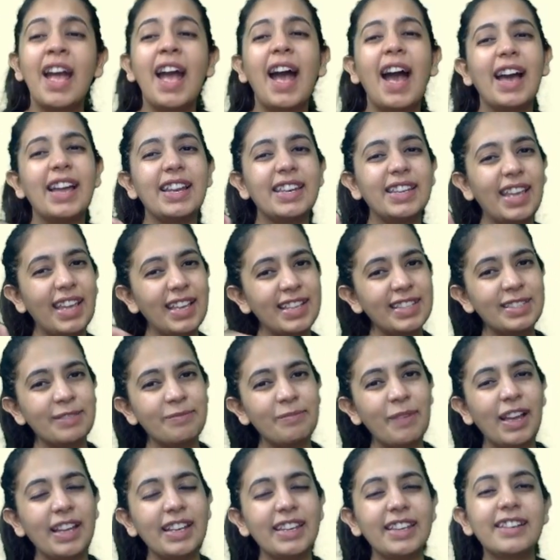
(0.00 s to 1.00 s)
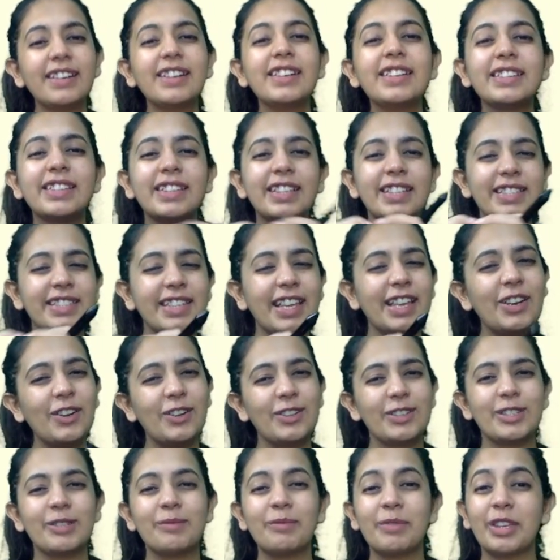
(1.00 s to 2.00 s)
And yes my dear, this can
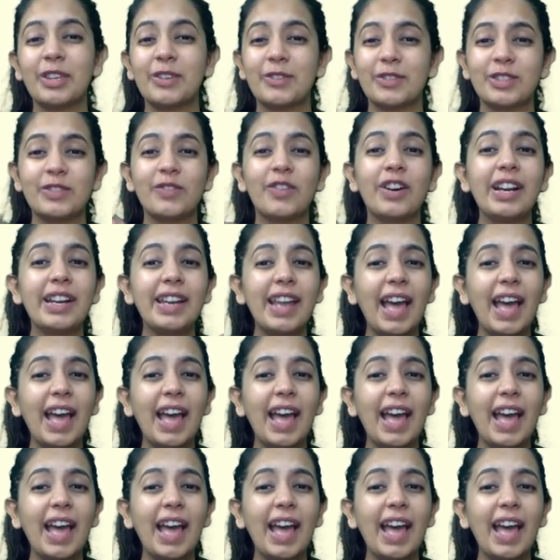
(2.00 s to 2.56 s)
also be used for